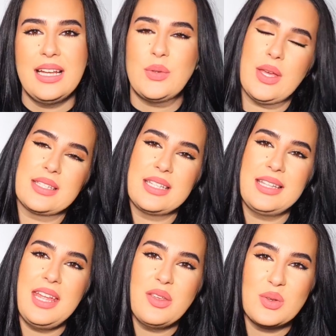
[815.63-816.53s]
So yes,
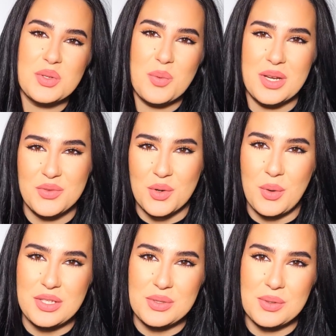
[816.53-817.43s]
thank you so much for
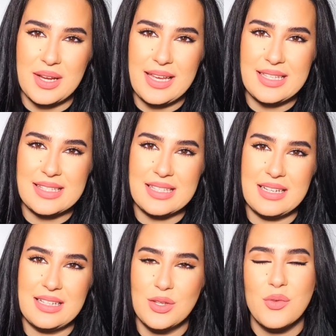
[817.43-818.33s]
watching, you guys.
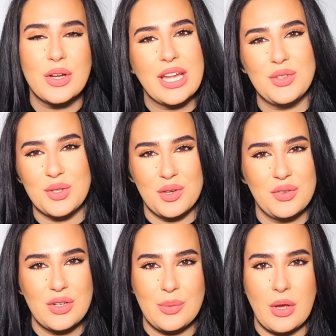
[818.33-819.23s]
Don't forget you can
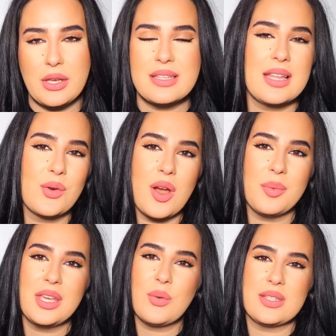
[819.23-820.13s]
follow me on
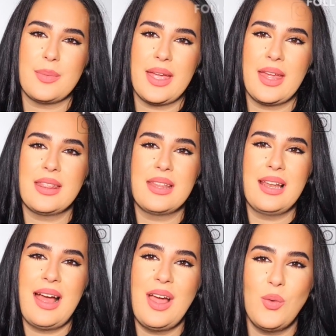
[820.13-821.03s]
Instagram. Here is my
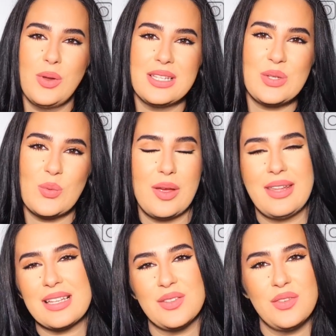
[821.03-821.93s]
handle. I will see you in my
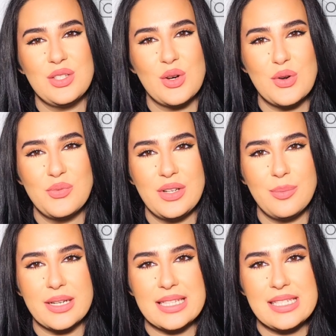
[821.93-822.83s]
next video,
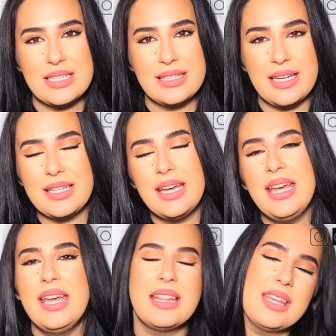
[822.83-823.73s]
hopefully. But until then,
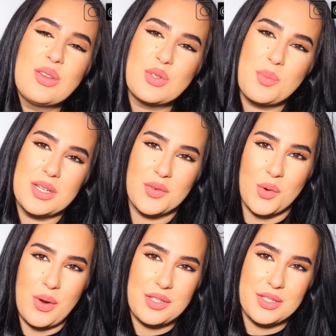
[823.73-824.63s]
thank you so much
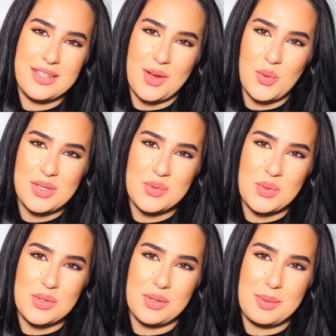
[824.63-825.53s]
for watching, and I want
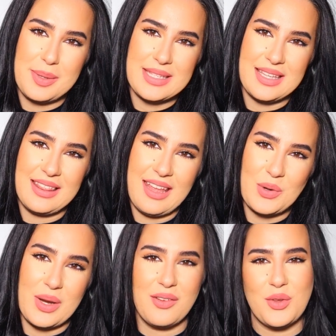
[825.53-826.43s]
to wish you an amazing
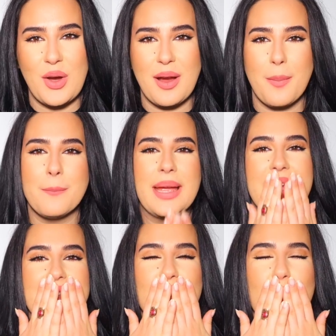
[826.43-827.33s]
day wherever you are. Bye,
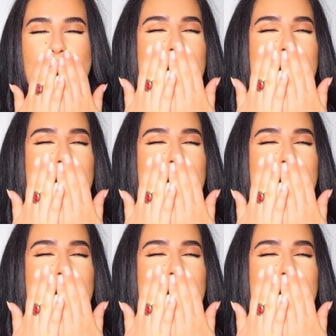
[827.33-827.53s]
guys.